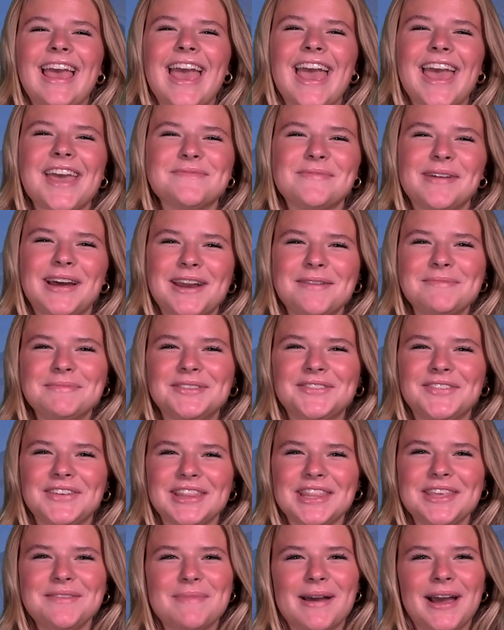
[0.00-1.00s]
Hey, my name's
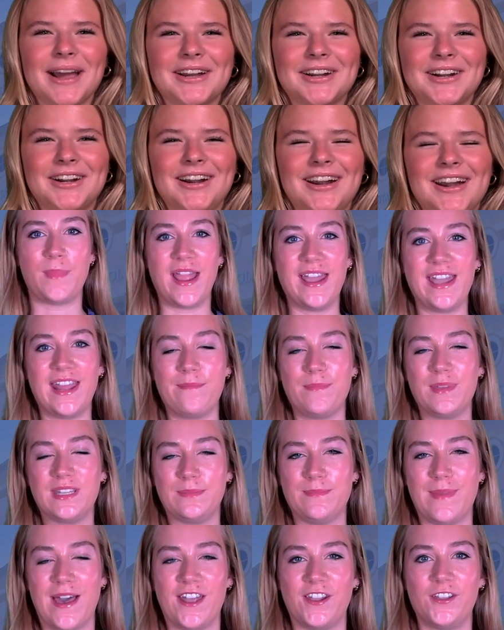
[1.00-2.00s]
Finley Becker. My name
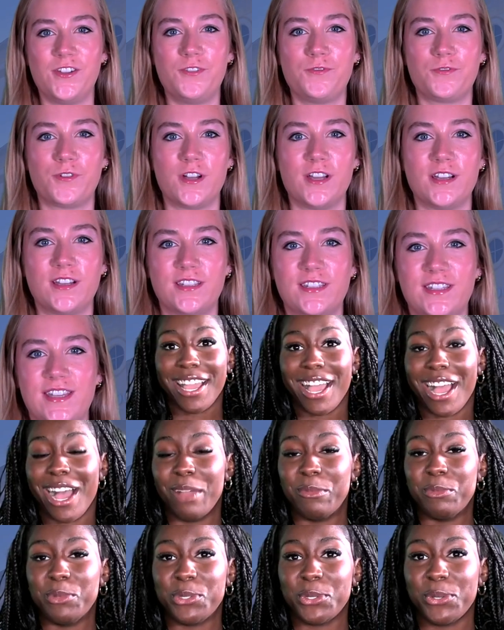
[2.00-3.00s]
is Madeline Rooks.
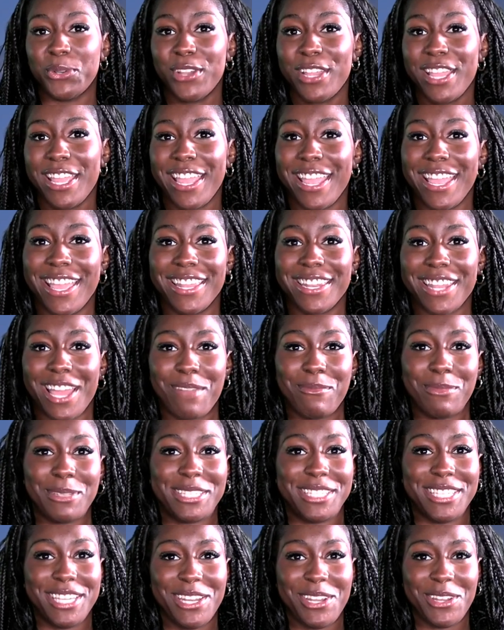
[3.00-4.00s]
I'm Joy, and I'm a
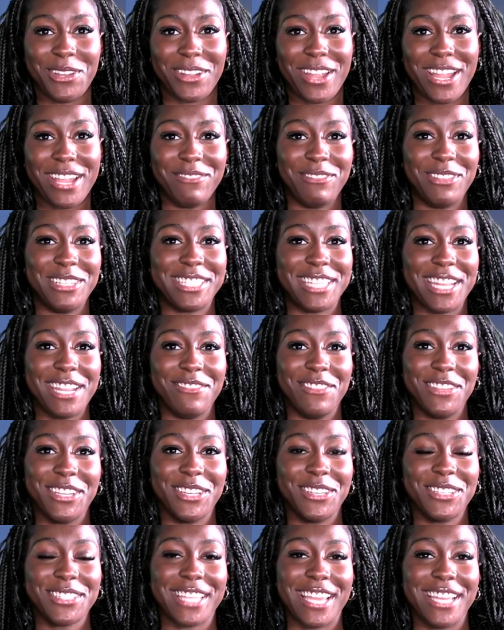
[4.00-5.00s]
senior at Vestavia
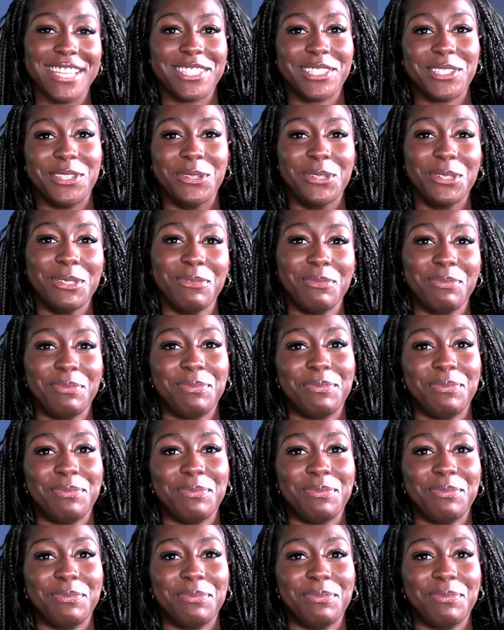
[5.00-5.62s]
Hills High School.